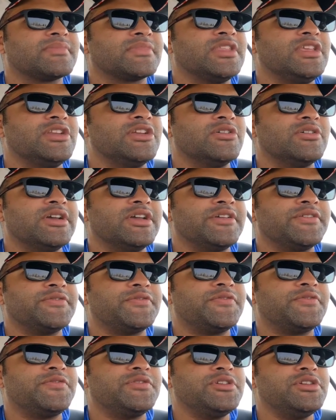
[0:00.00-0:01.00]
you know,
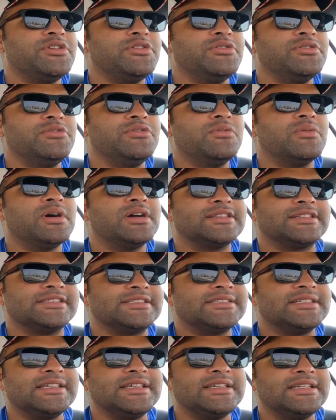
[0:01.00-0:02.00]
if you want to
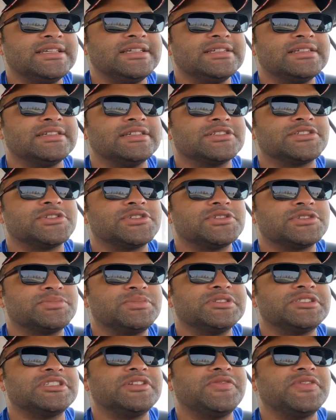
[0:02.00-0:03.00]
see a
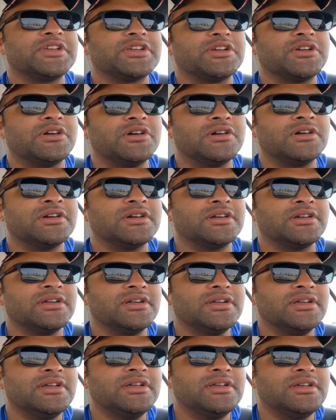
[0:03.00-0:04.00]
specific car,
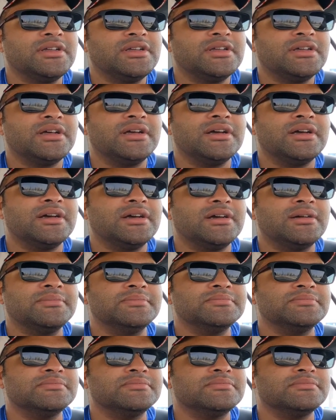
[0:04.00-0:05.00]

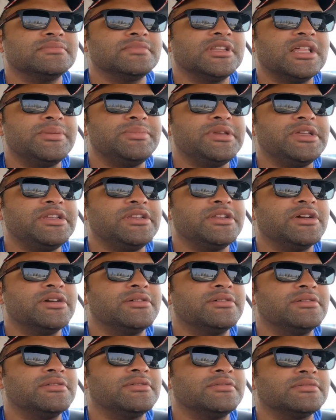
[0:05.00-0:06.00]
let me
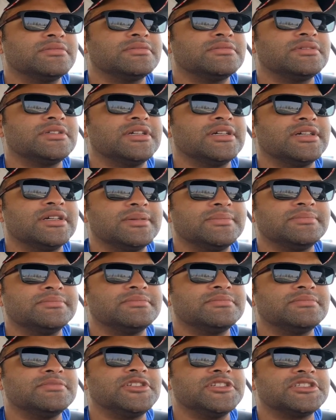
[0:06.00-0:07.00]
know.
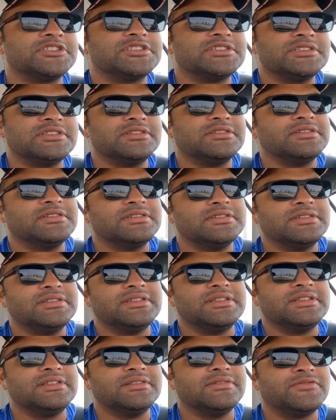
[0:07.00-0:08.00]
Just
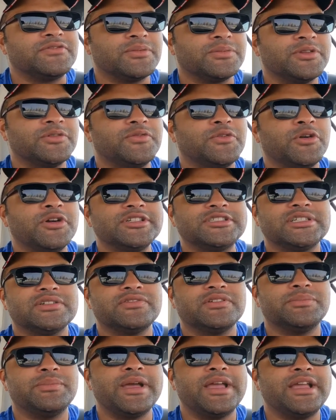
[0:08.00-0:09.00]
from the voice
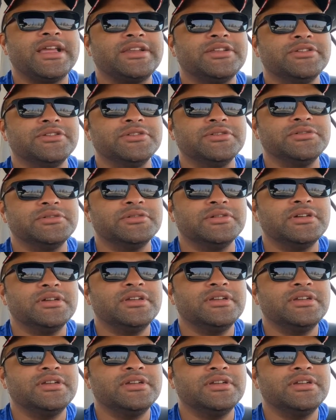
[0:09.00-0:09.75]
of a man who